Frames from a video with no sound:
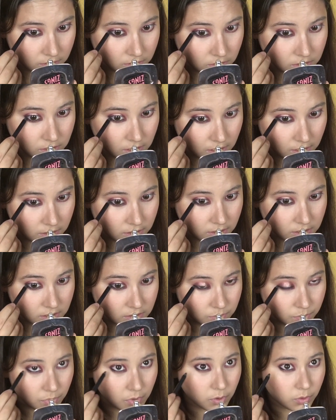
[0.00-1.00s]
Just like to
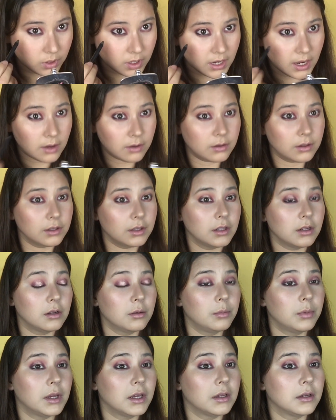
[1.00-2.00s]
smoke it out a
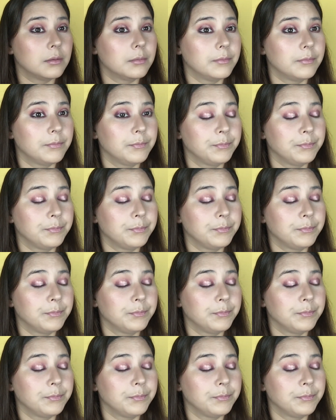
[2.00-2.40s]
little bit.